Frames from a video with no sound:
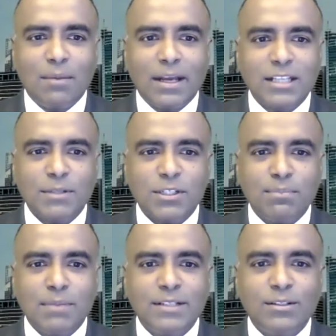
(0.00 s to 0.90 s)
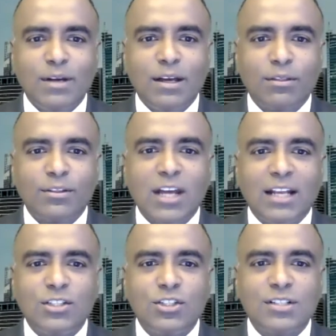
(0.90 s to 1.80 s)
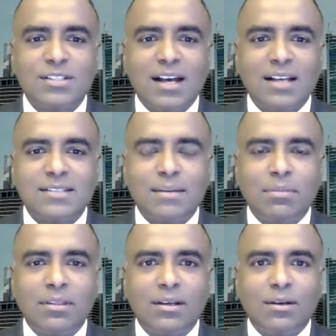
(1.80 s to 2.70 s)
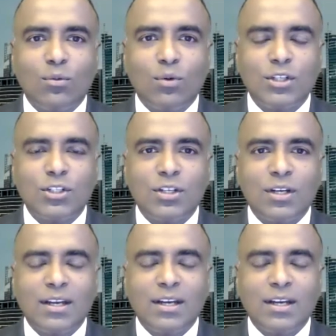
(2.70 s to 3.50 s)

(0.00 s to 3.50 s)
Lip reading: especially mental health challenges are something which